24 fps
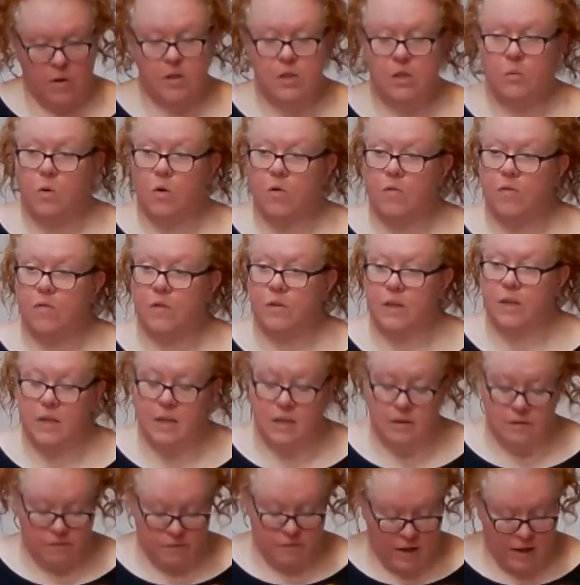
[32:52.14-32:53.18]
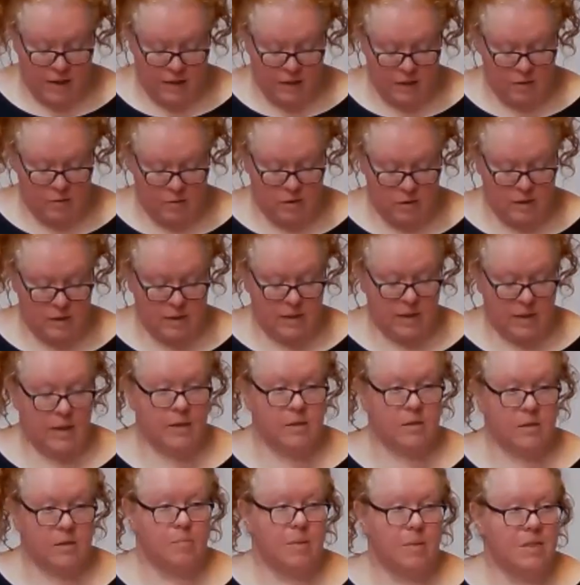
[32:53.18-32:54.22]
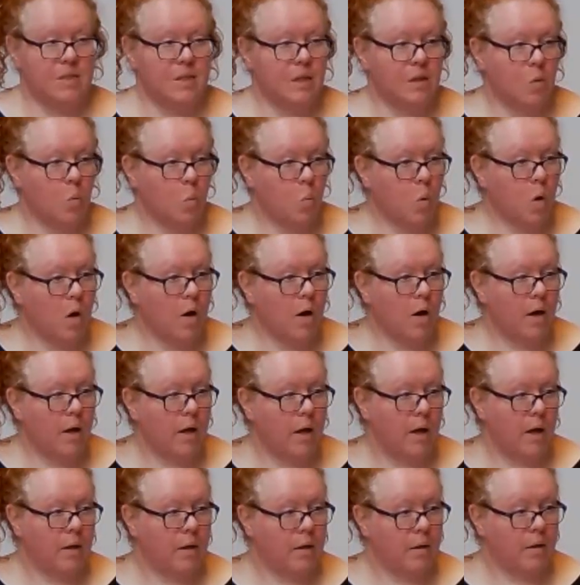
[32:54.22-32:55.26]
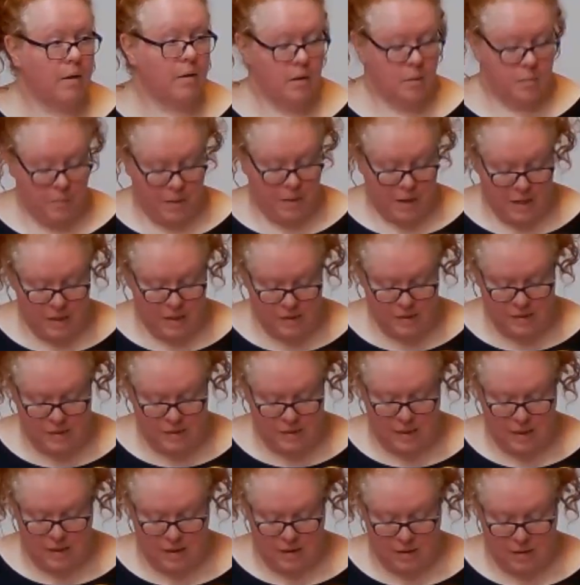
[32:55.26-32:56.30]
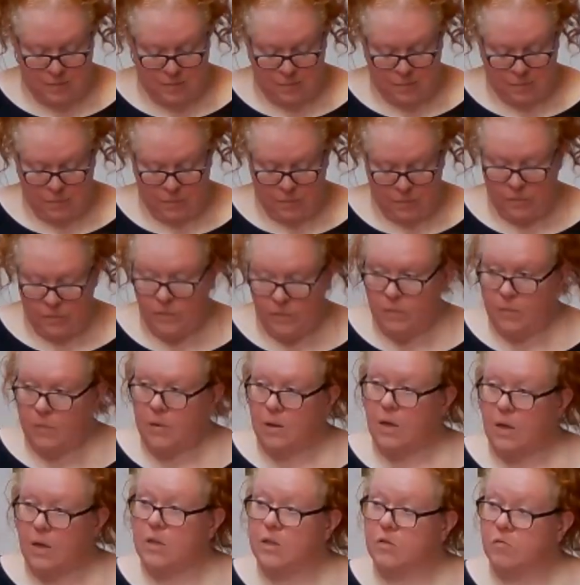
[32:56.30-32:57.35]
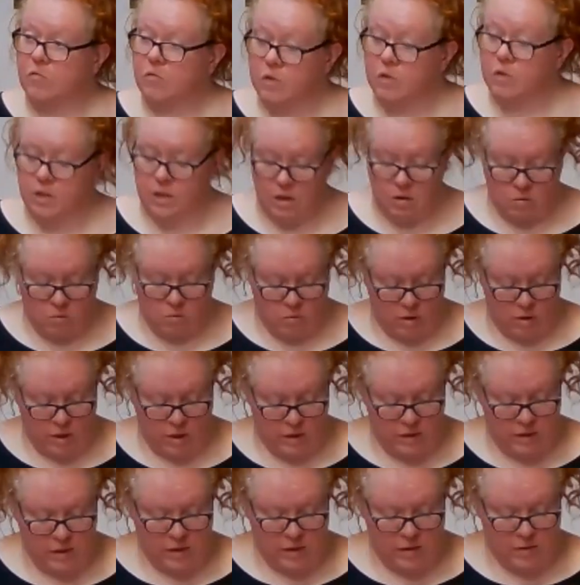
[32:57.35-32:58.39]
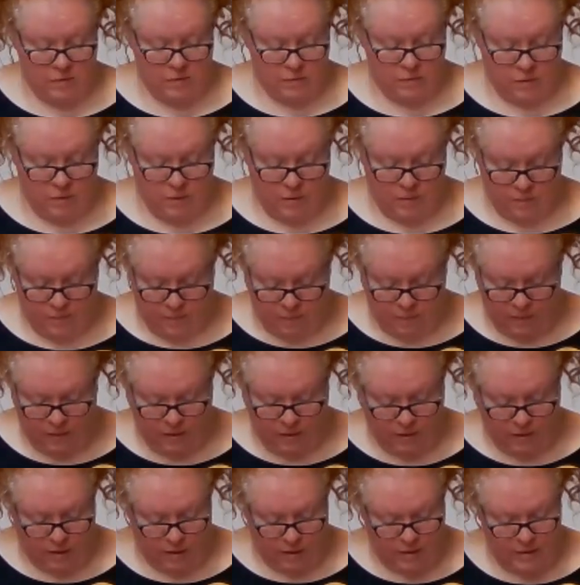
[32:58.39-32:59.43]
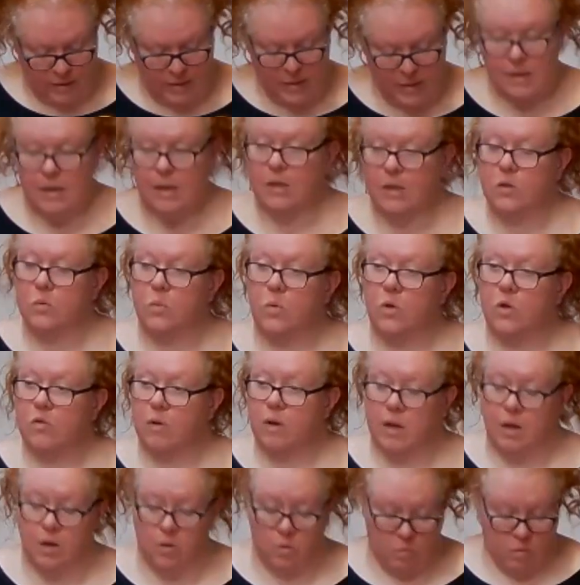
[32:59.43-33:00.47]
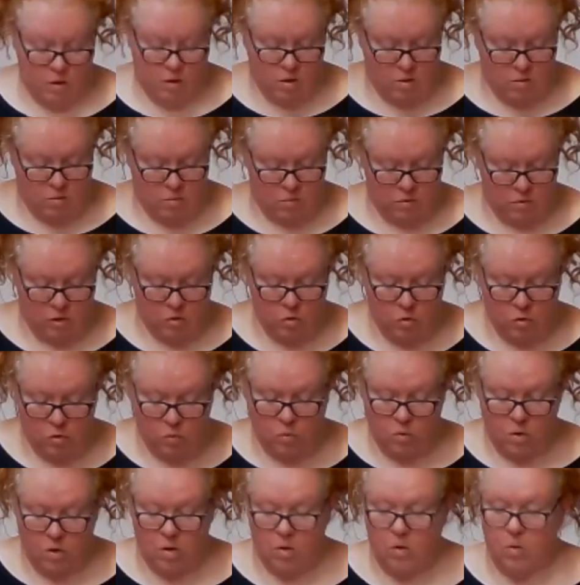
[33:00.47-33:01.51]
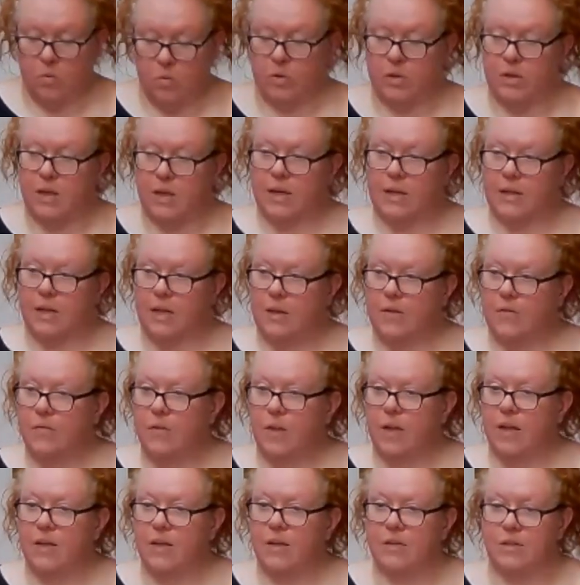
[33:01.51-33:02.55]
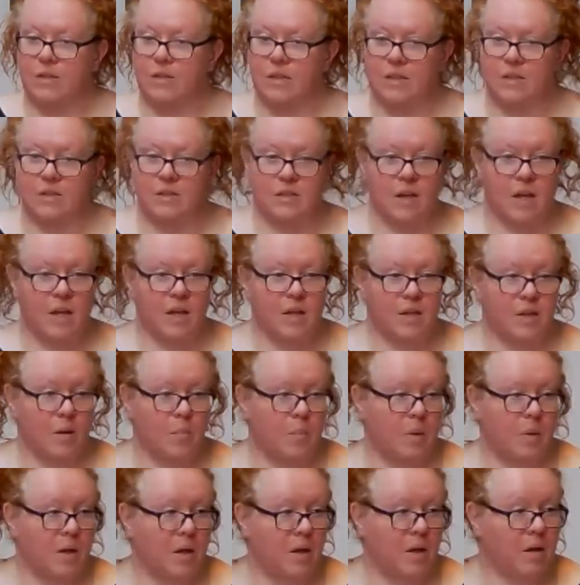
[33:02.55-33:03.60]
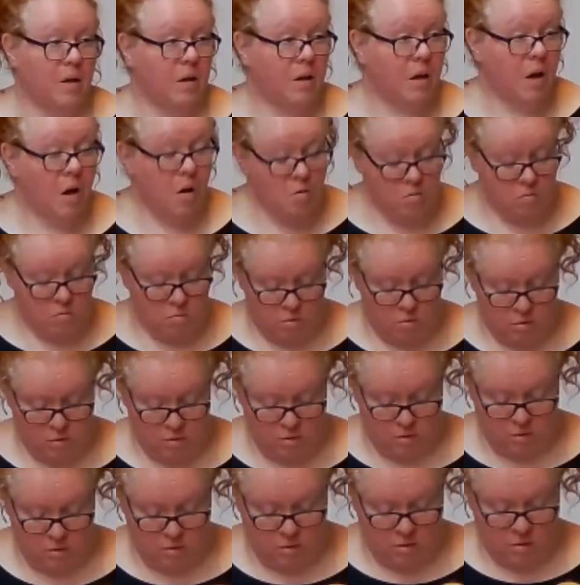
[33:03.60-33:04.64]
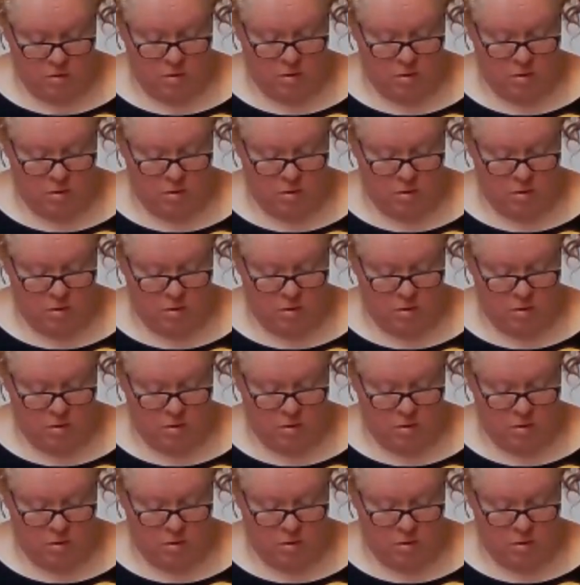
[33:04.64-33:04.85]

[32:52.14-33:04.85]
But far too often these values and layers are missing the why, the base layer. And as a result, instead of leading to a greater world, a good world, they leave things instead a bit cold.